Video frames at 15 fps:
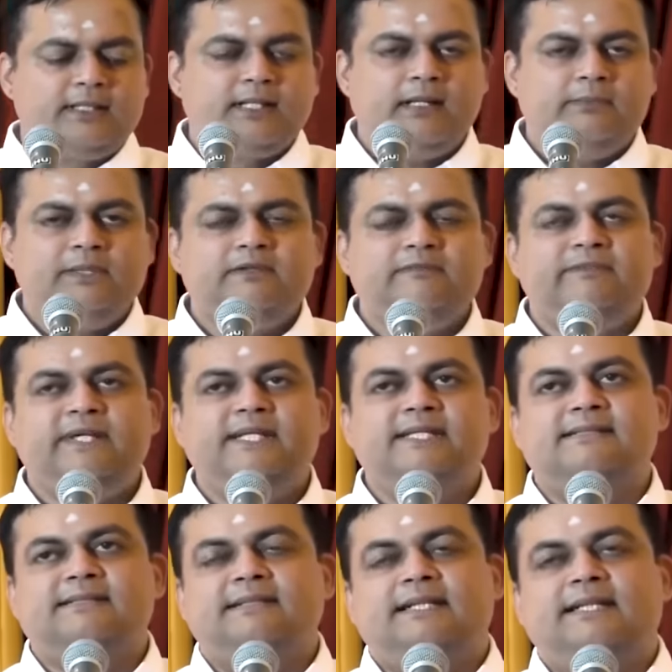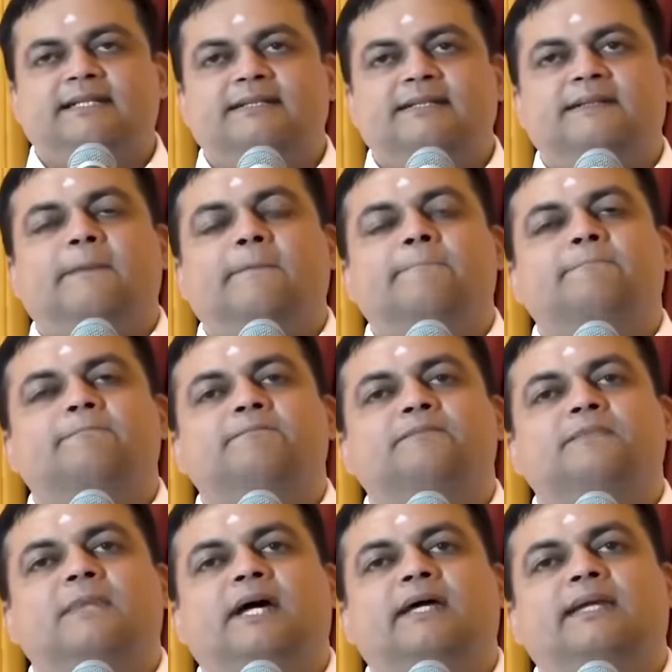Couple of weeks later,
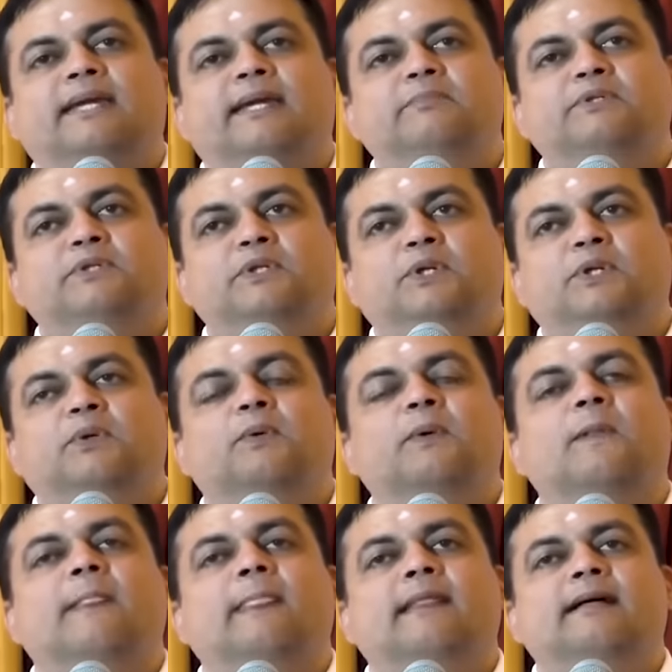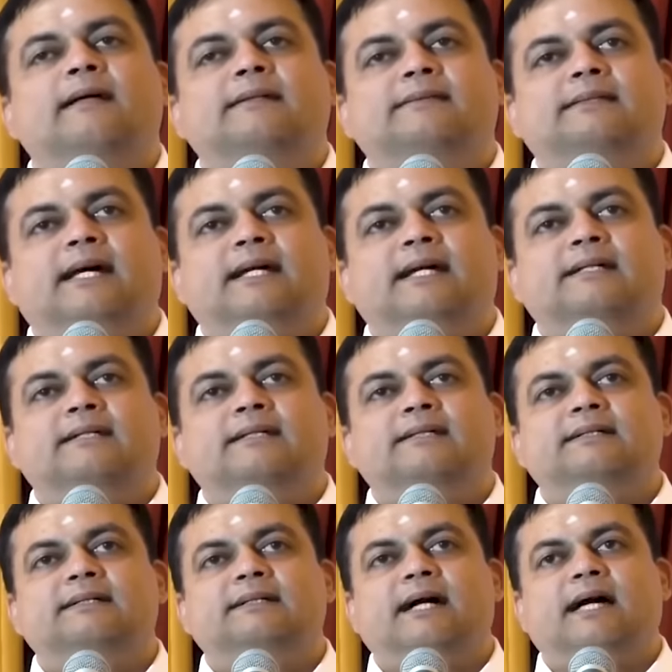I came to know that
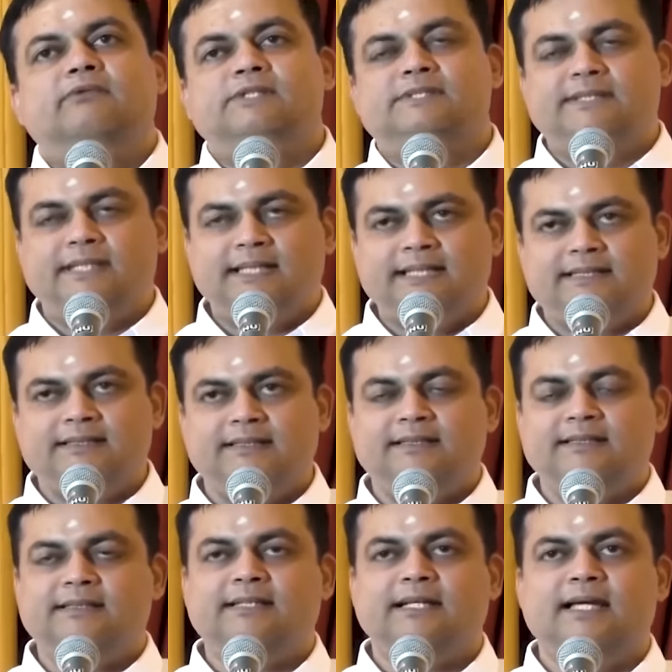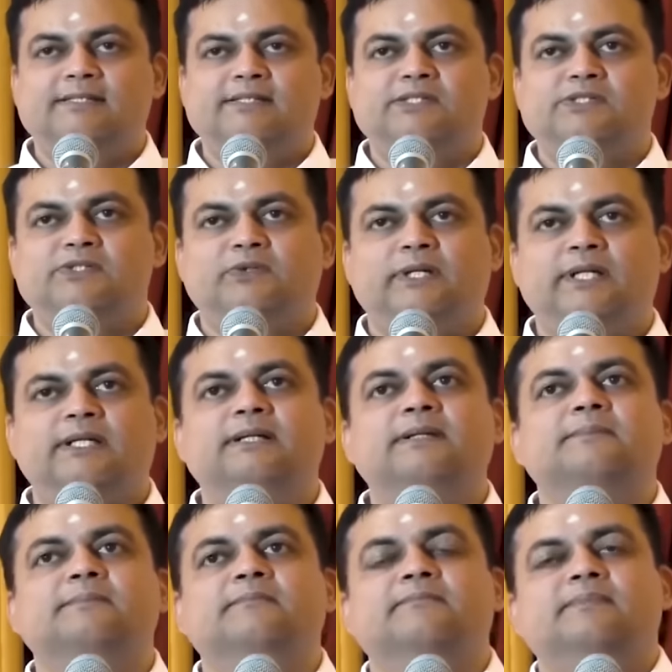I was selected as a student
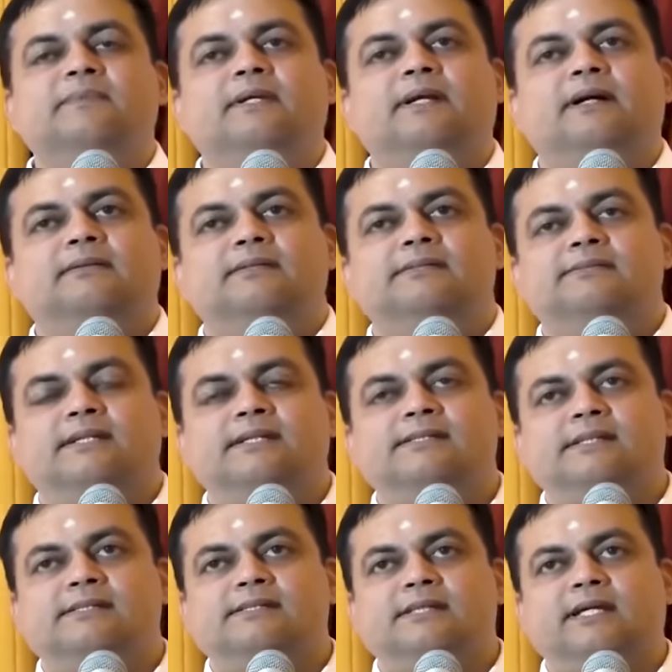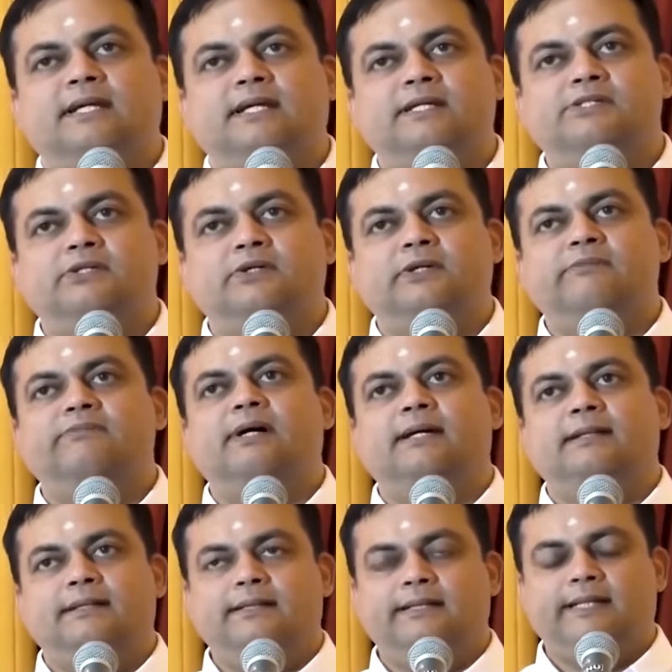at the Sri Sathya Institute of
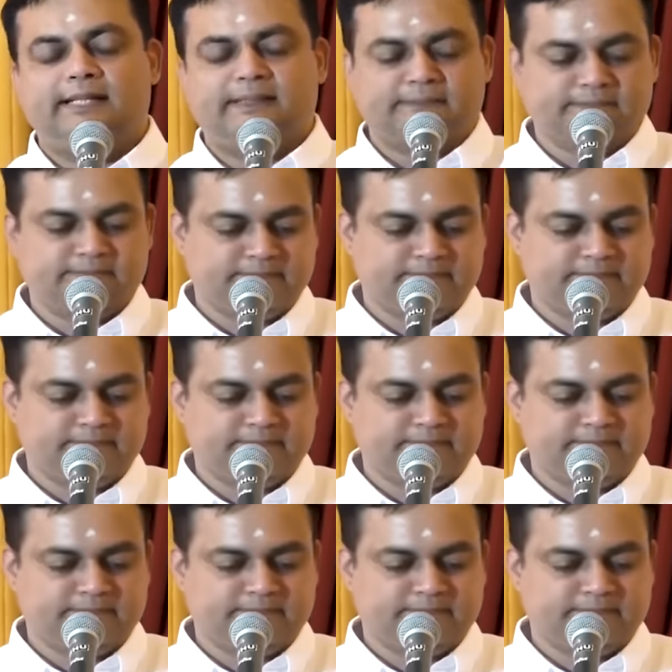Higher Learning.